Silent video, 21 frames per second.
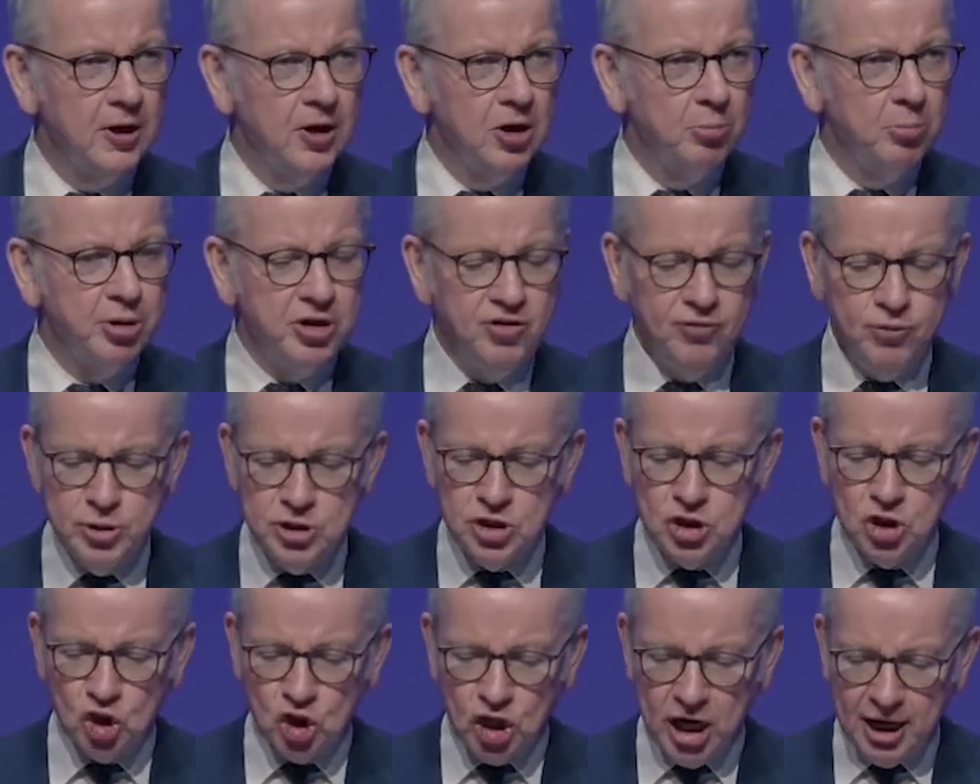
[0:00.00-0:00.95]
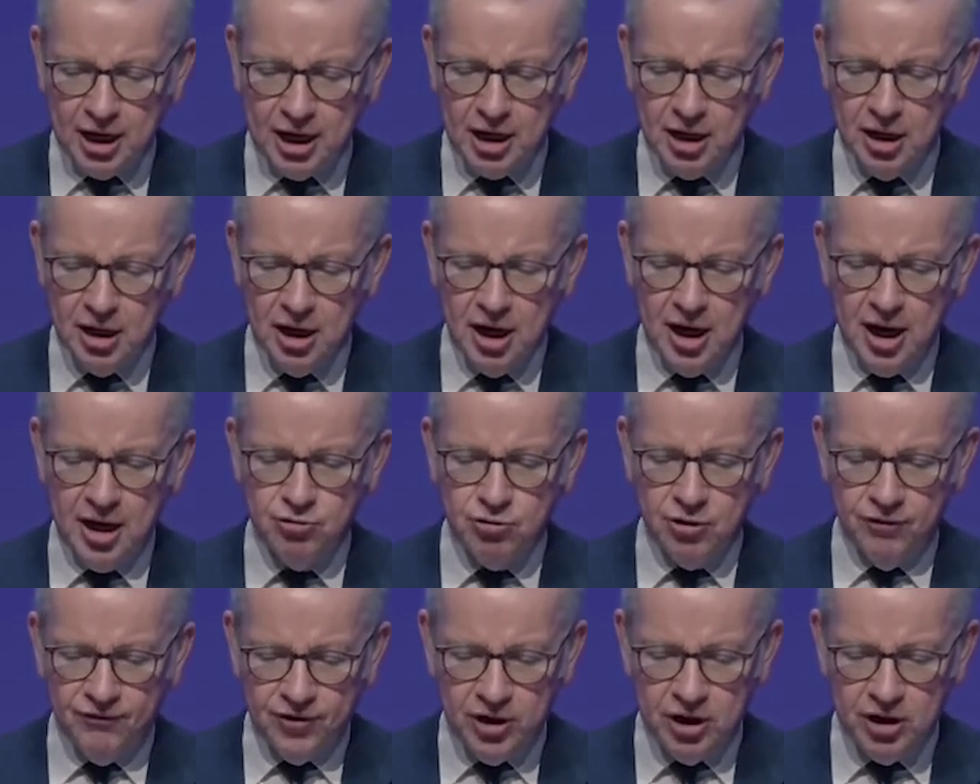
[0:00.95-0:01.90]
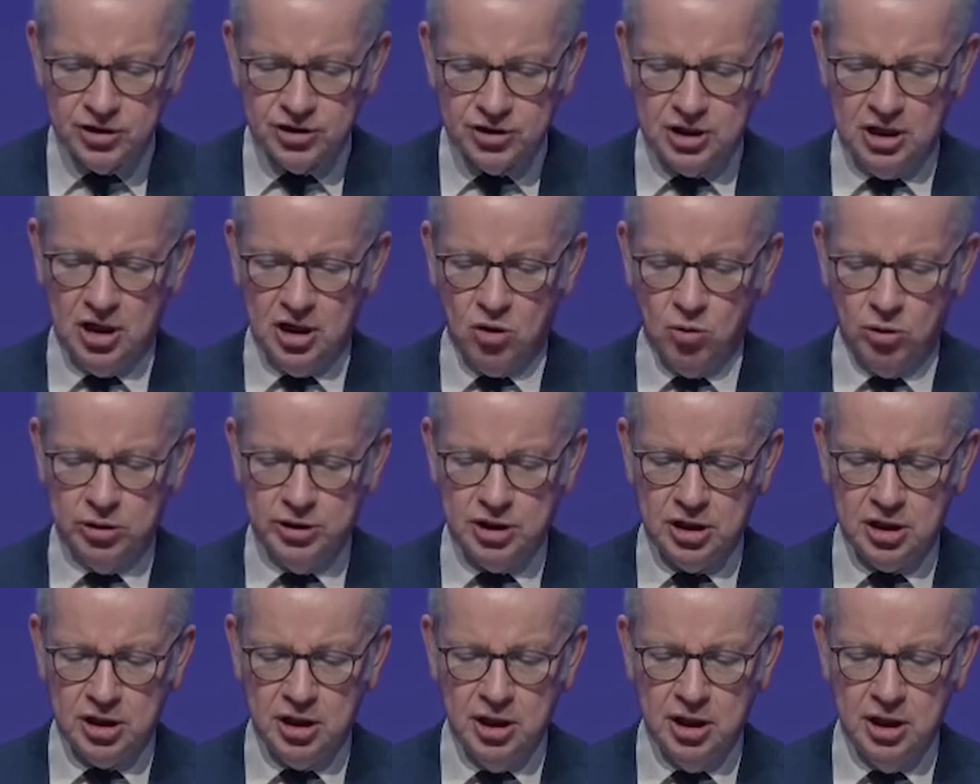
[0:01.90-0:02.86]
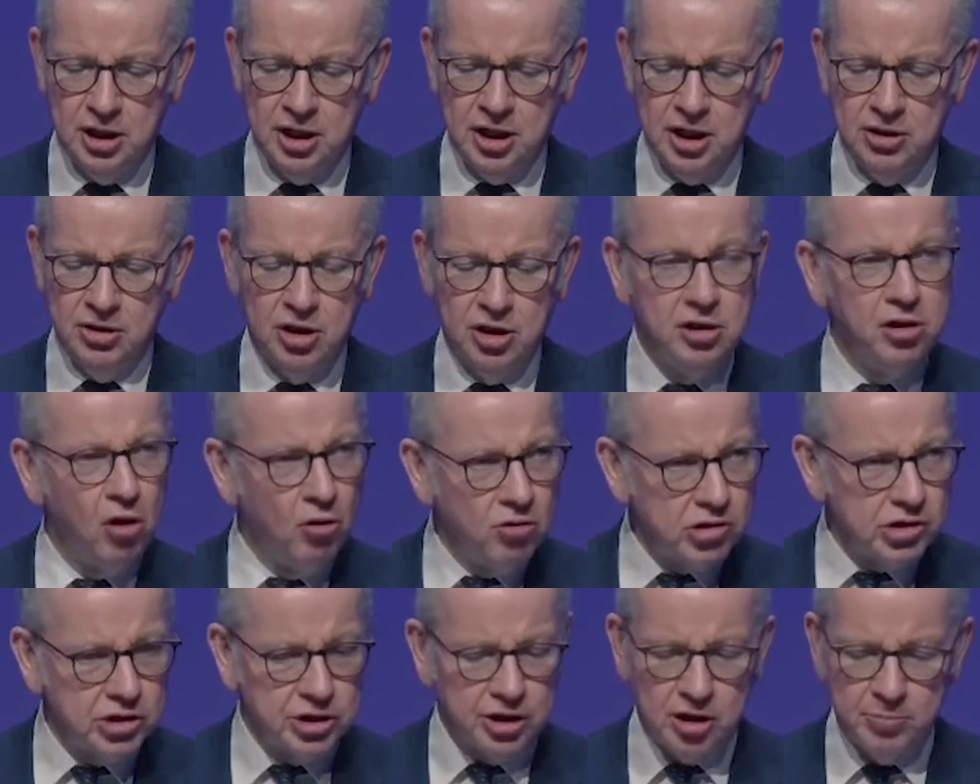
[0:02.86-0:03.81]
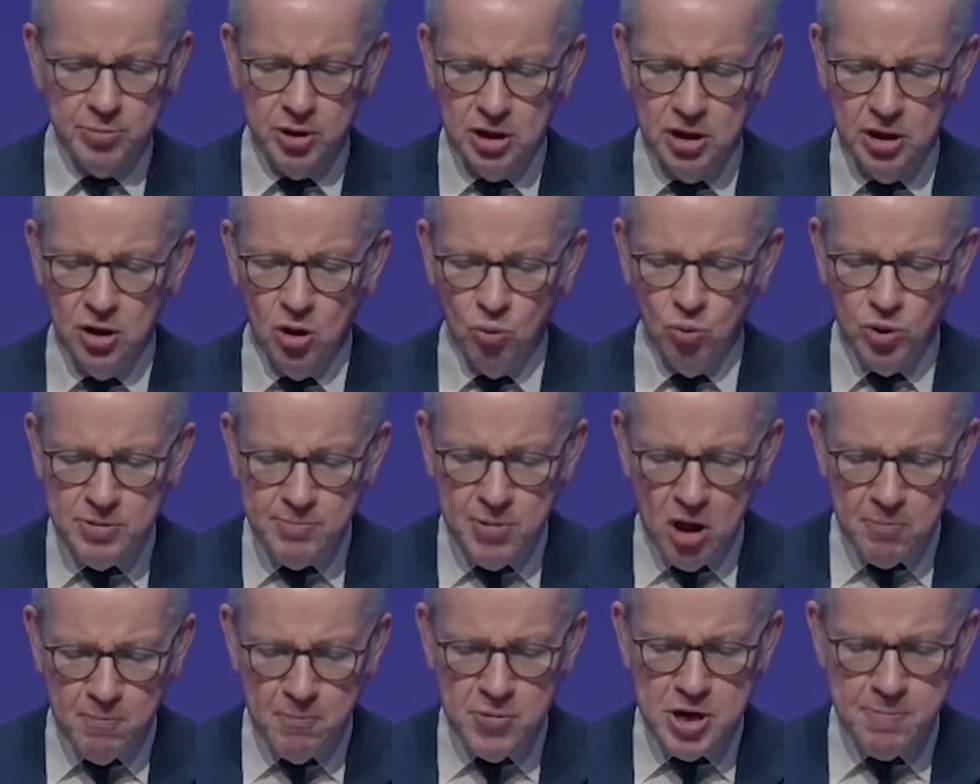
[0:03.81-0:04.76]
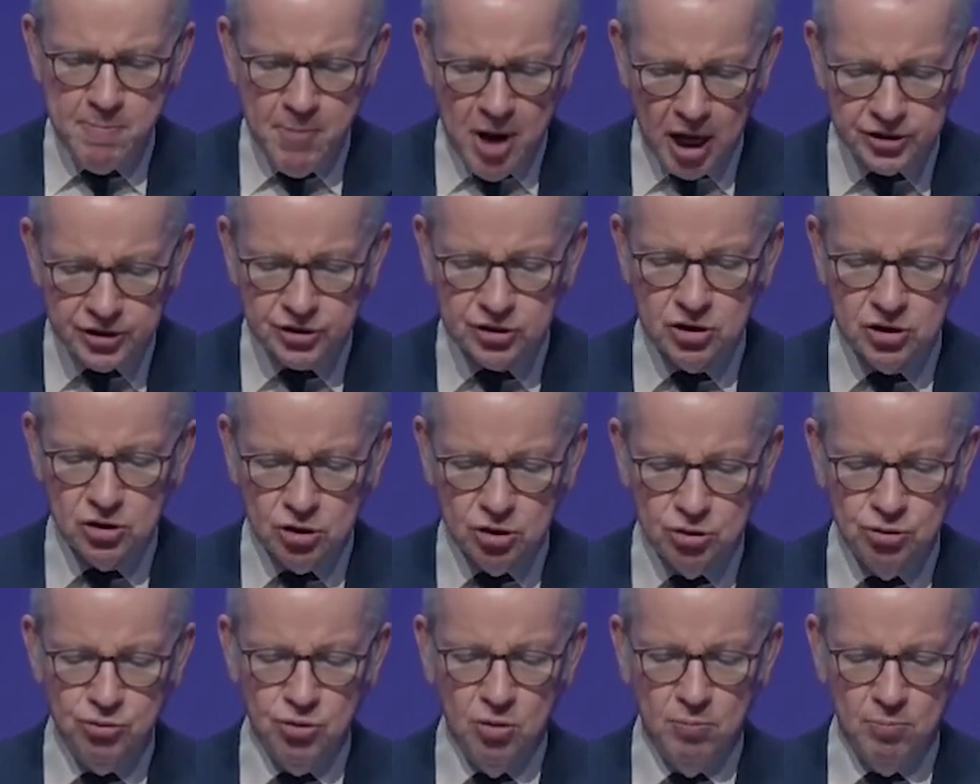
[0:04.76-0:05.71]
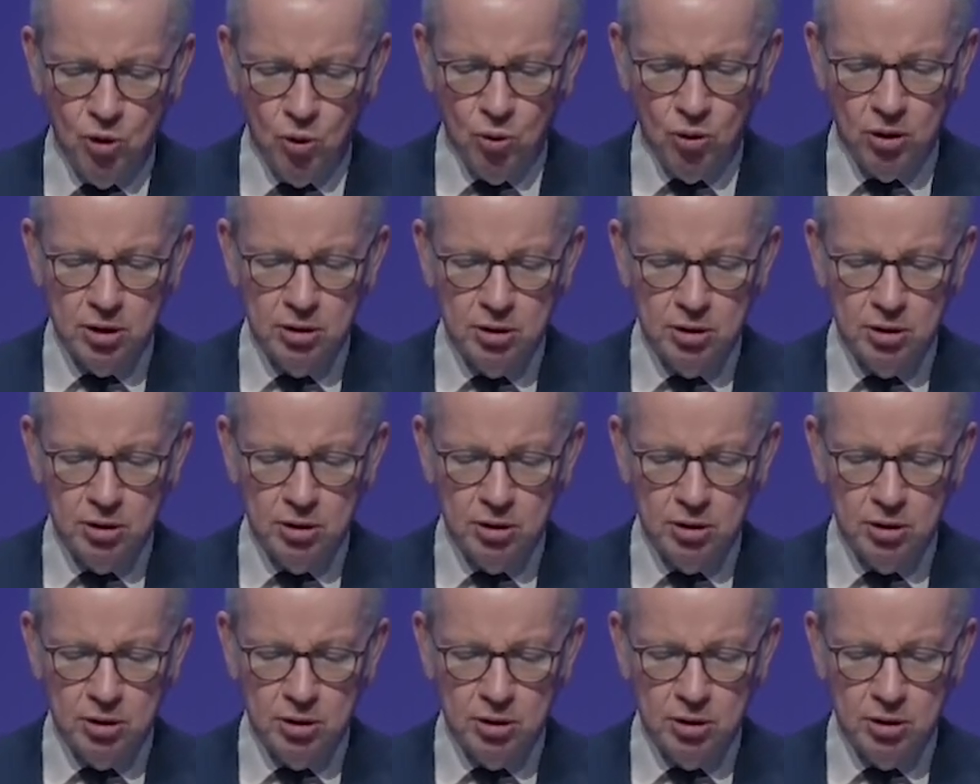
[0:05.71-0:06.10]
But if we're to check and reverse inequality in the long term, we must do more.